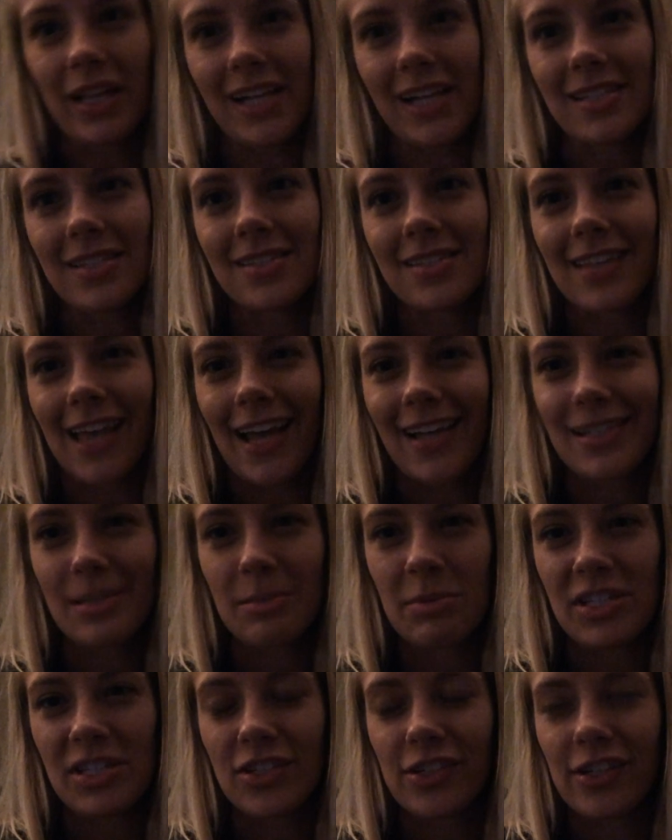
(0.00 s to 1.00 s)
classes last
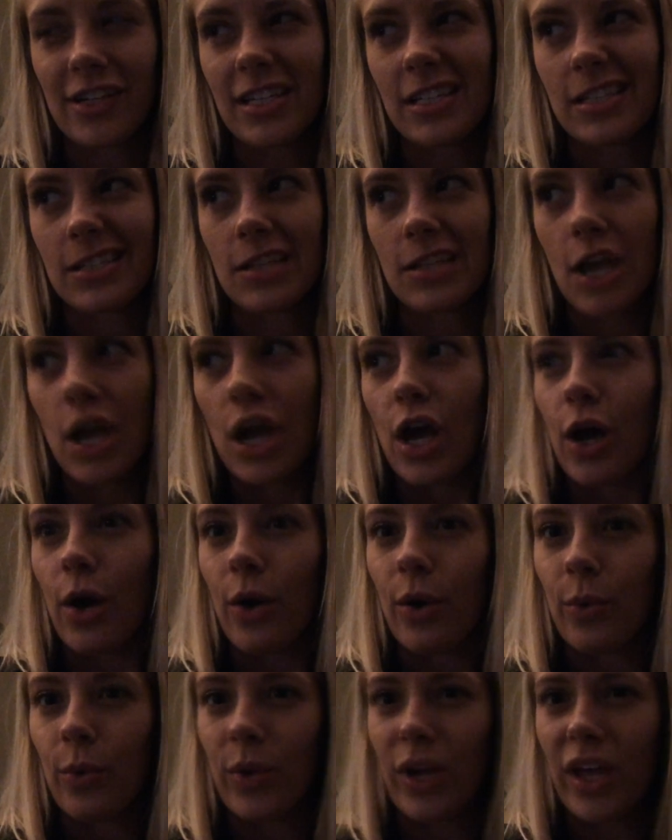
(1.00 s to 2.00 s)
semester, and
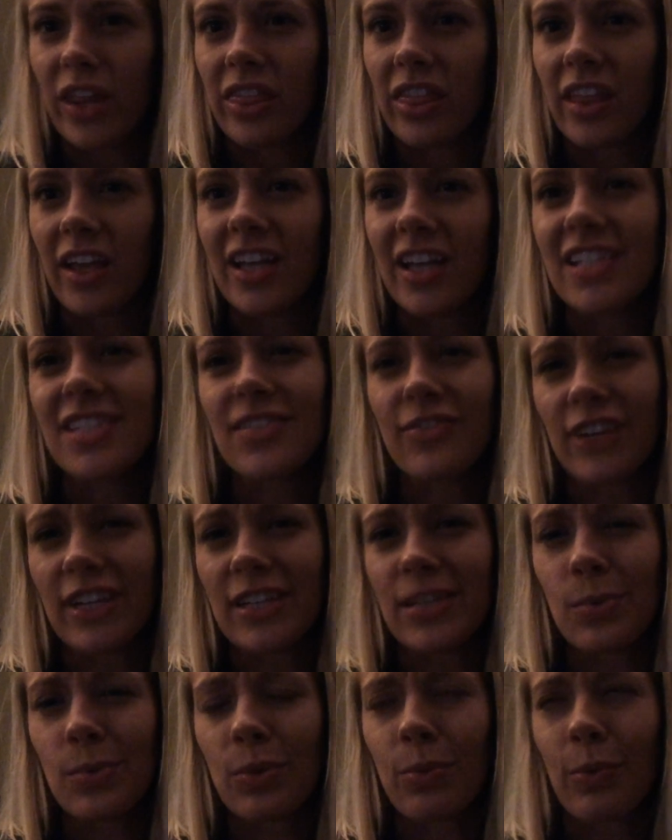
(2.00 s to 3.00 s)
he's
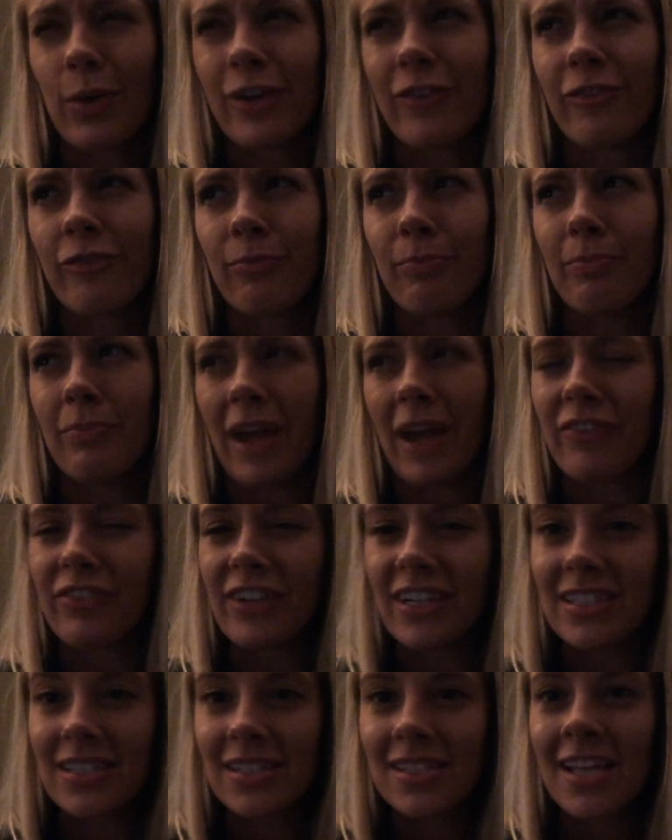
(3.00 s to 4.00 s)
friends with one of my
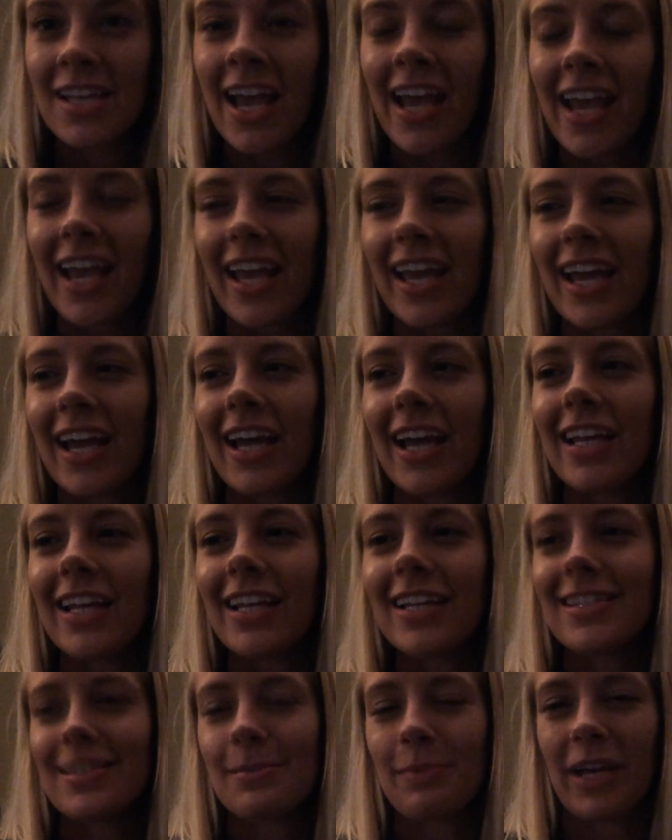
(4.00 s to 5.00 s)
friends, and
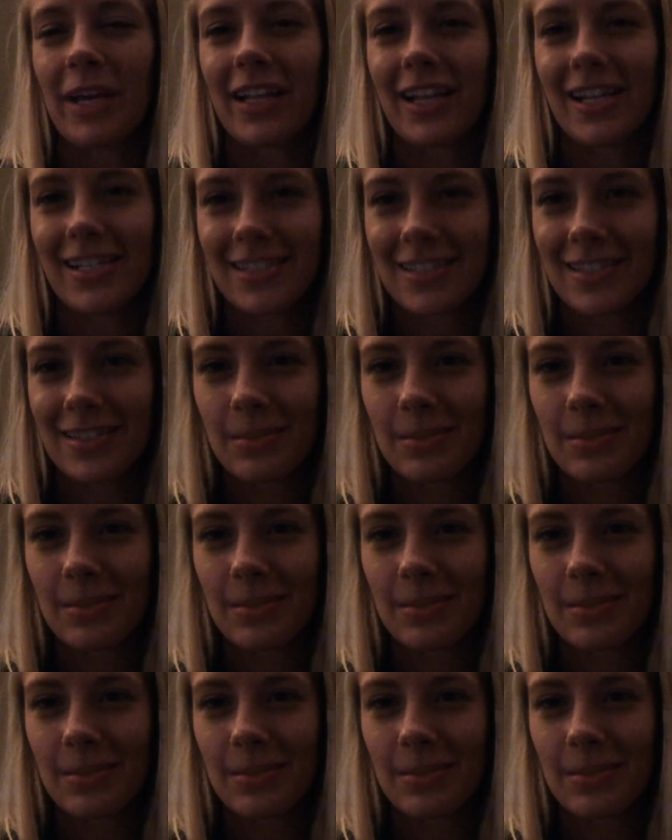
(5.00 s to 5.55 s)
he's in my class this